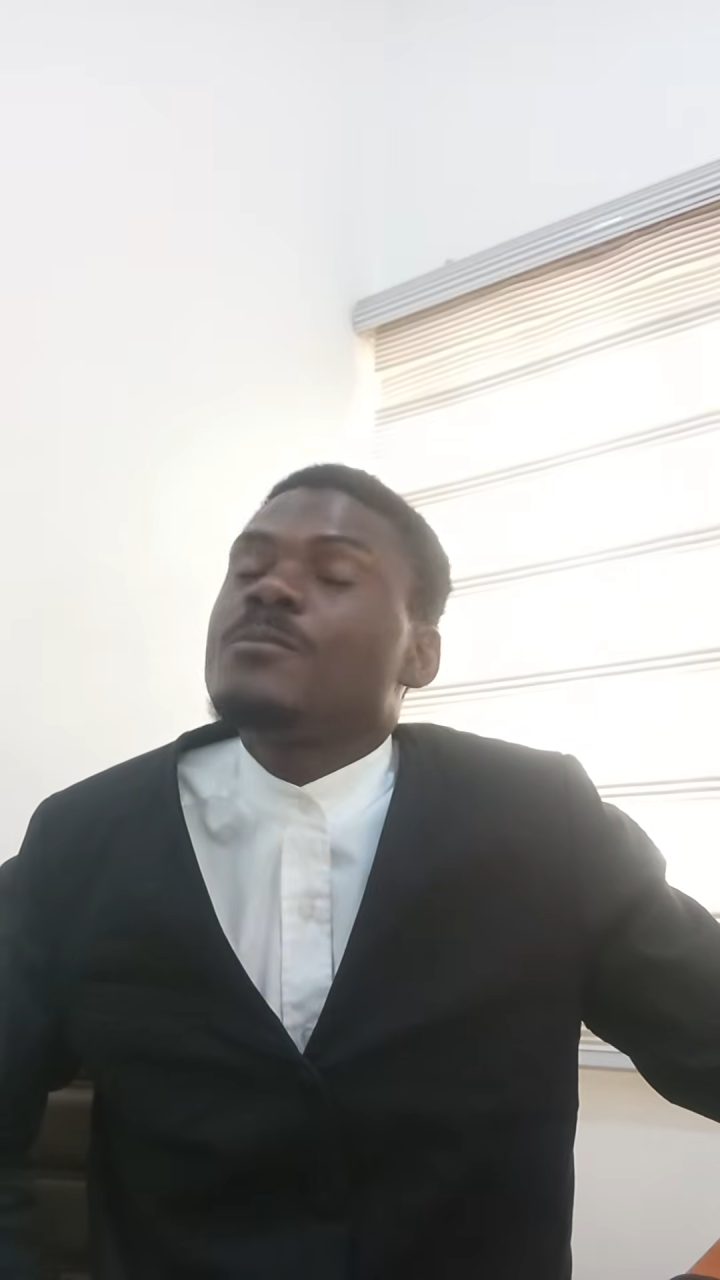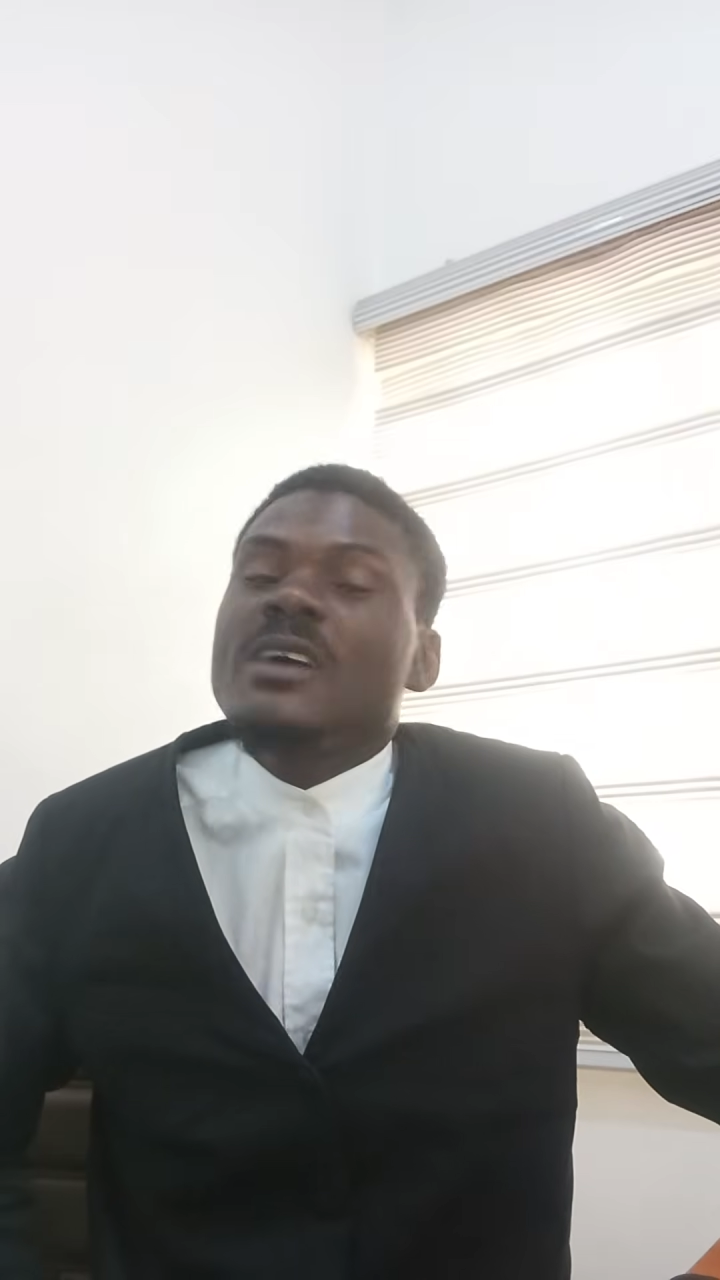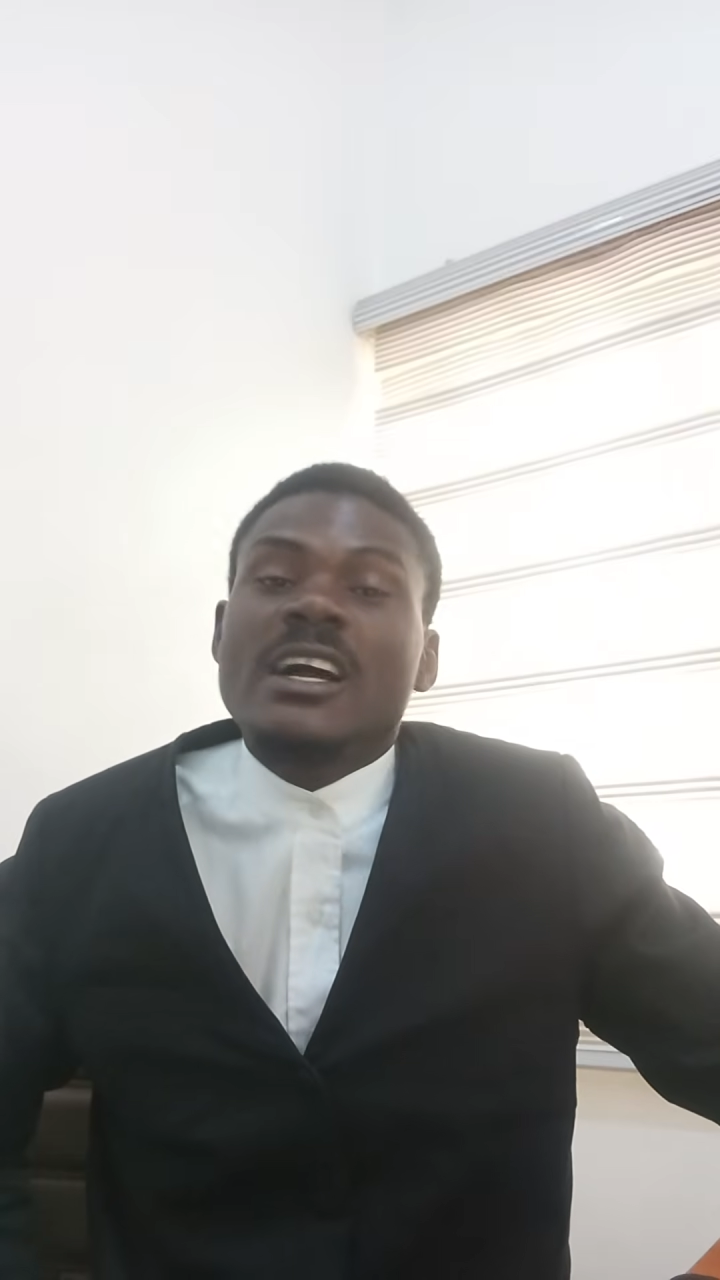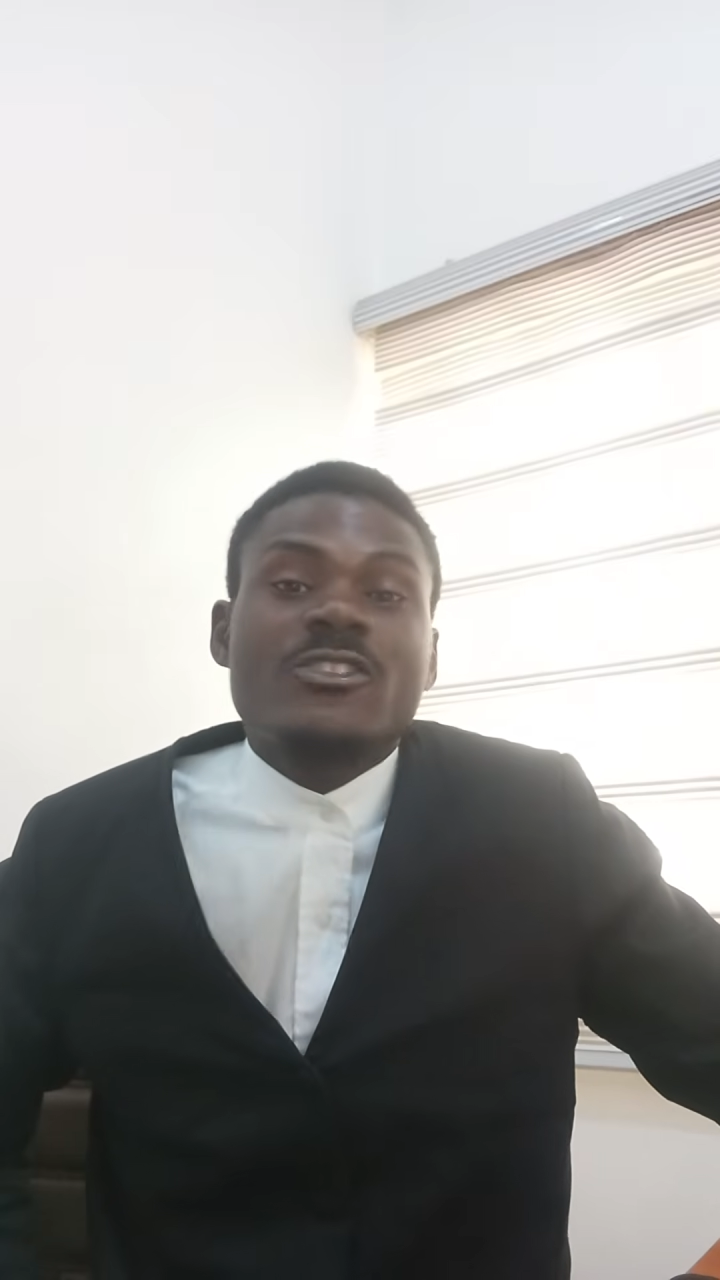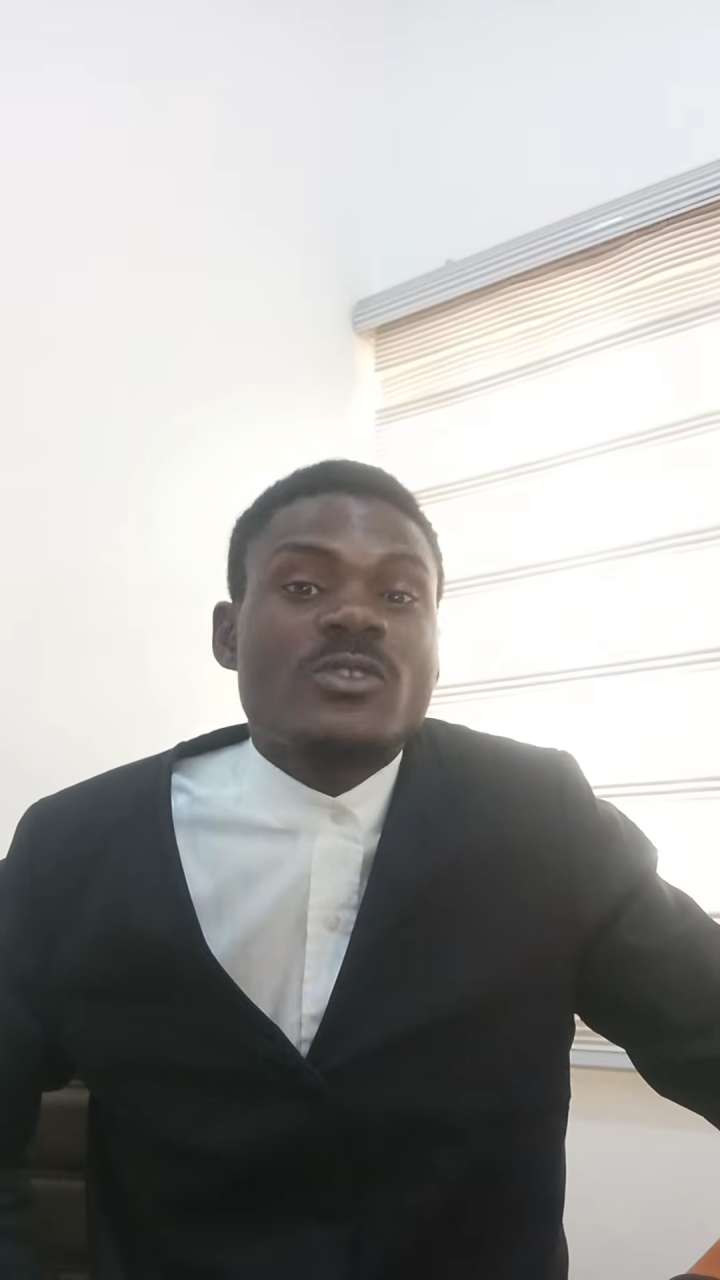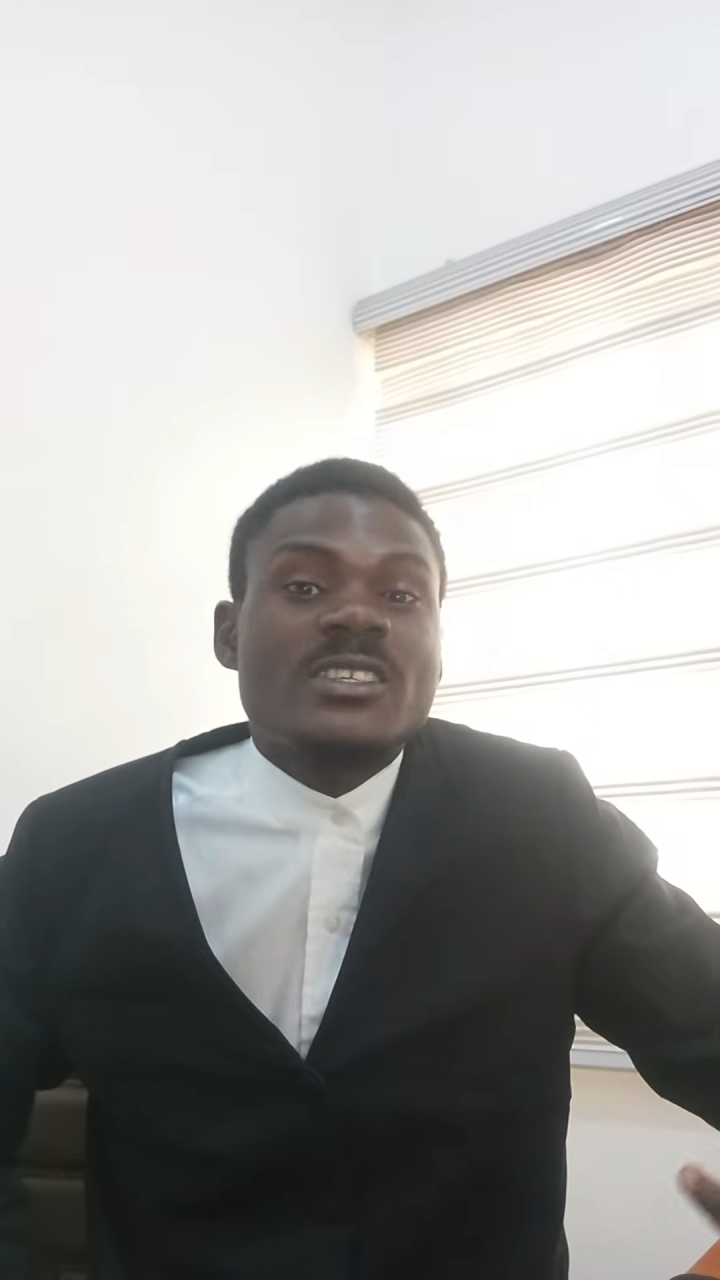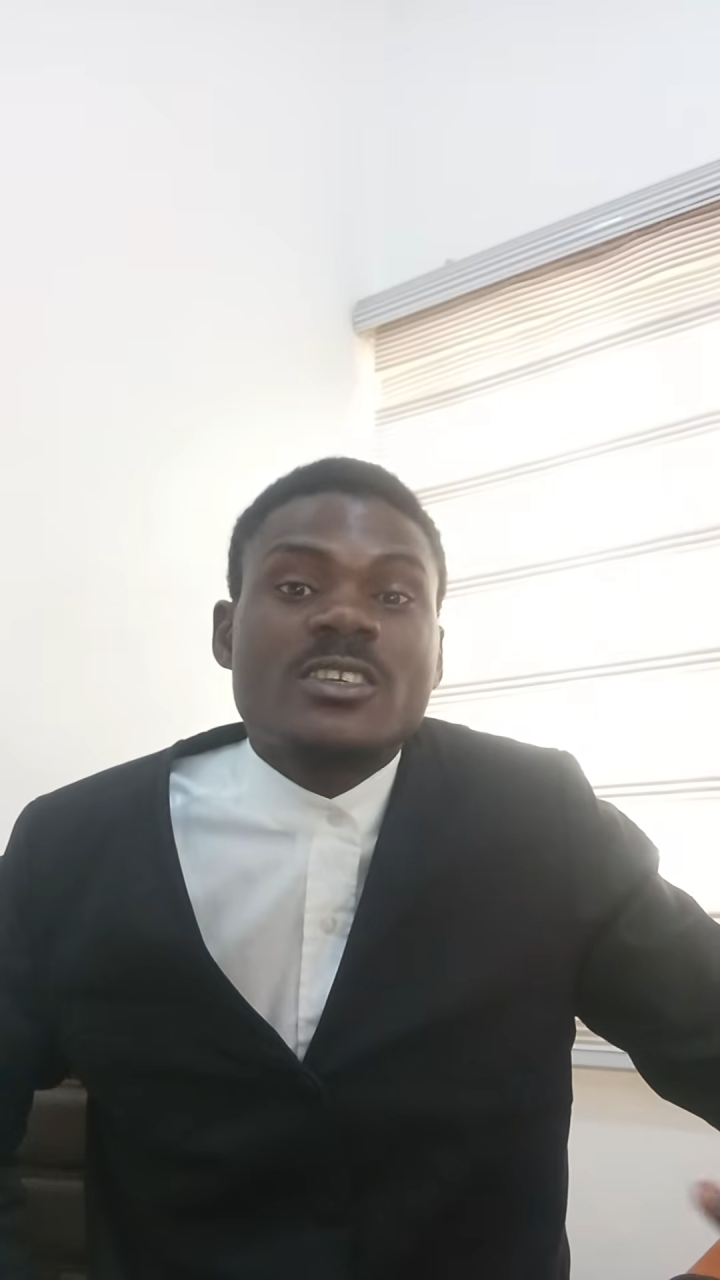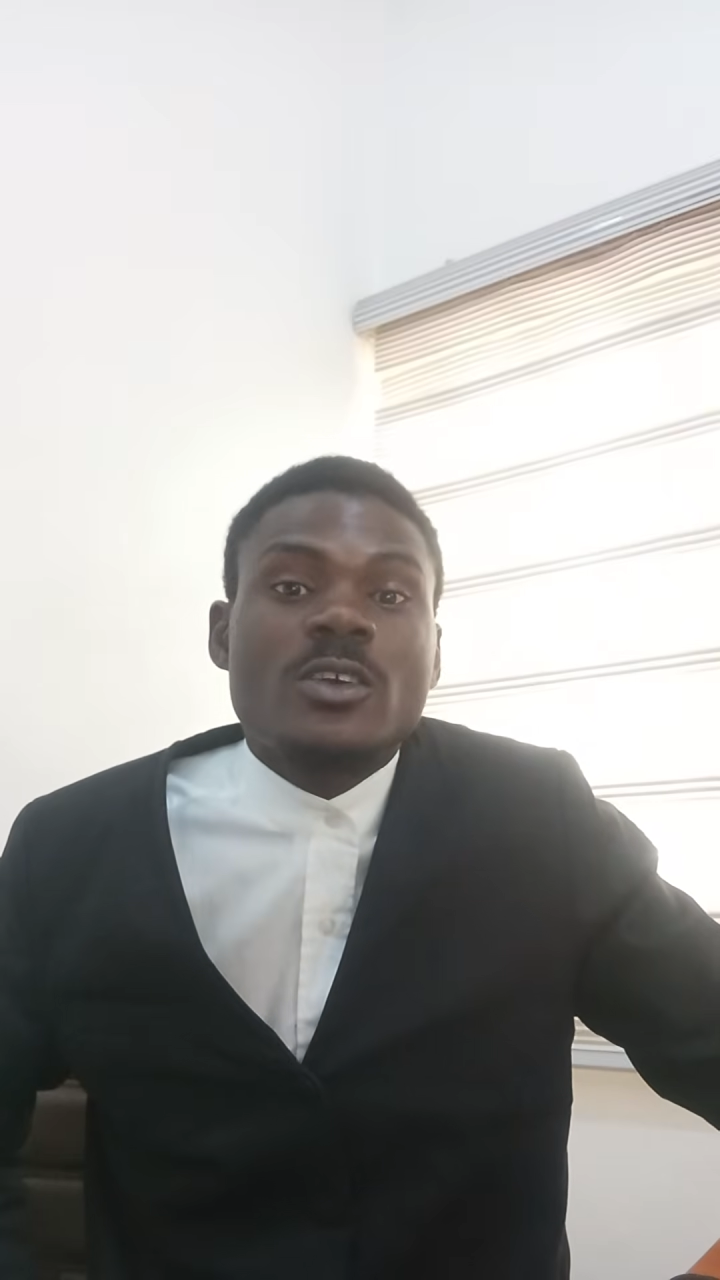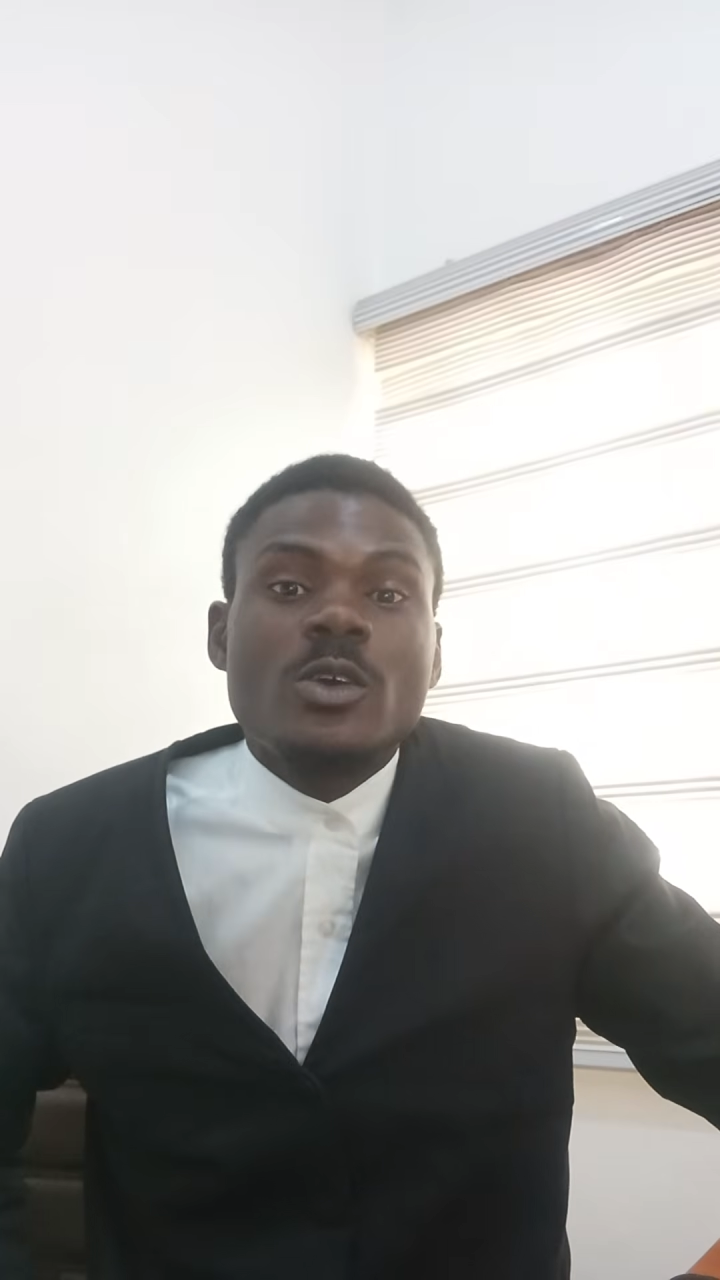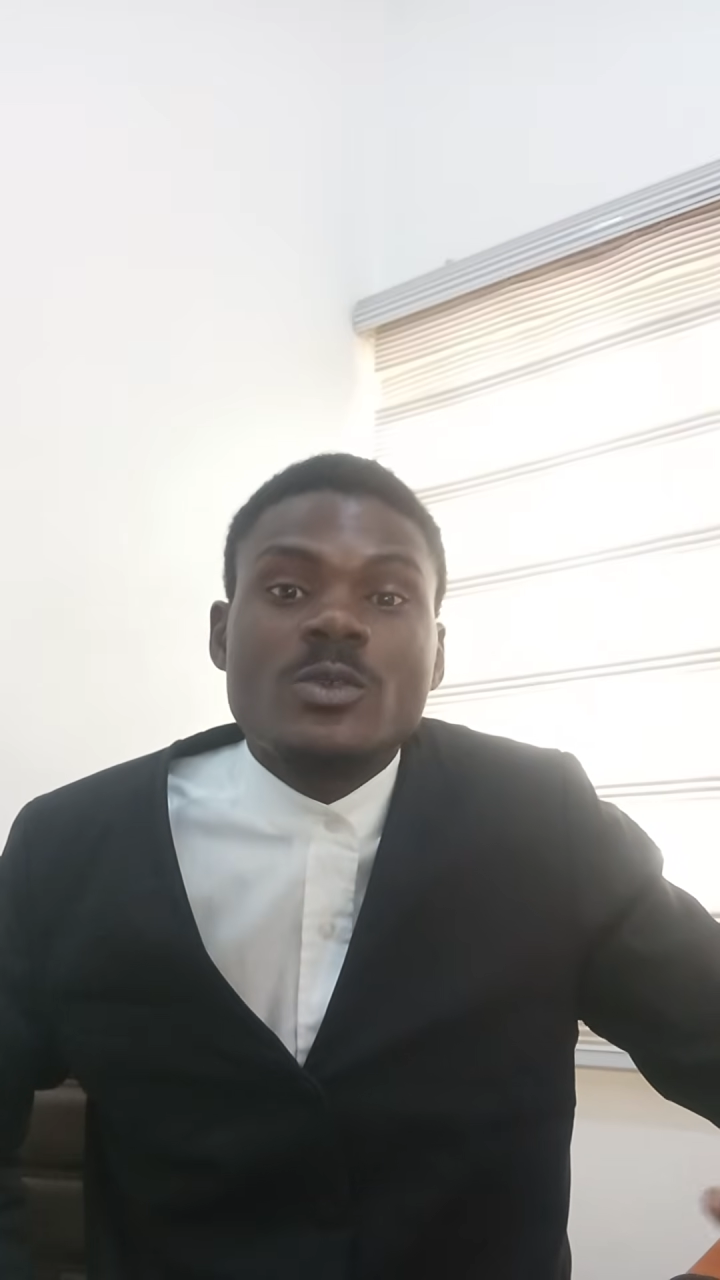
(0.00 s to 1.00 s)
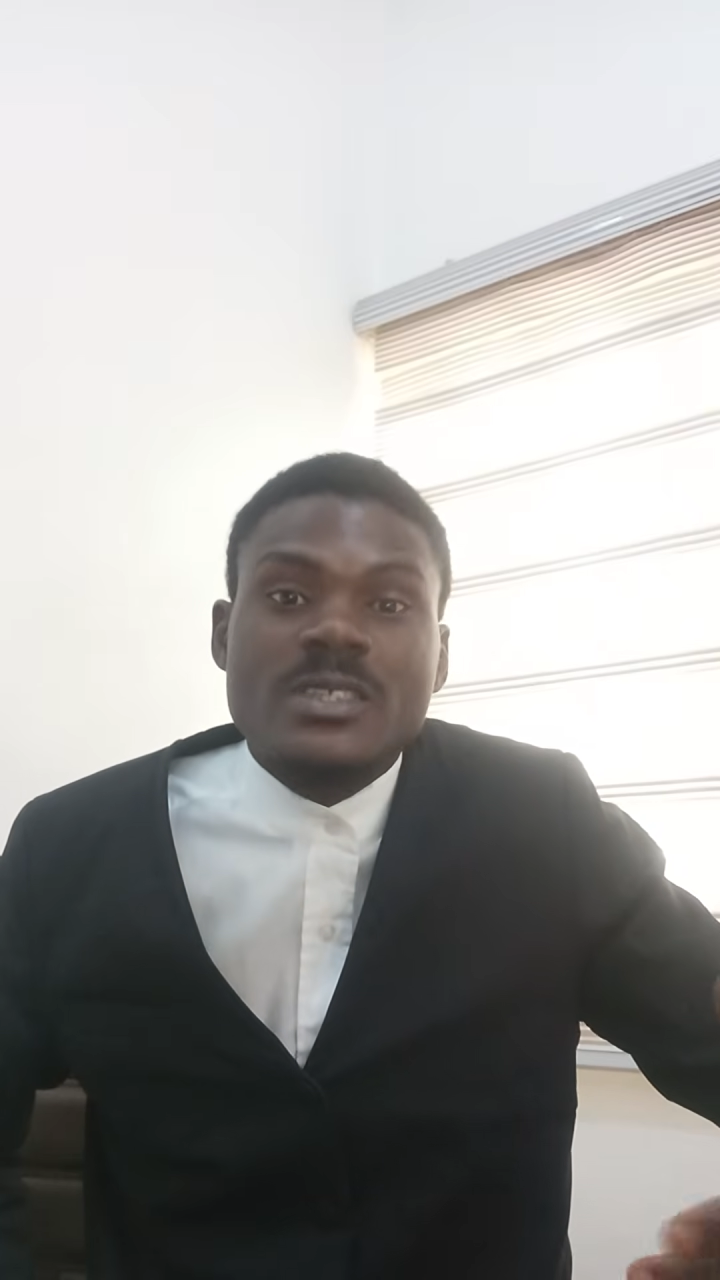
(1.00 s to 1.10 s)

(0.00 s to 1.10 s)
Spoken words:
address the court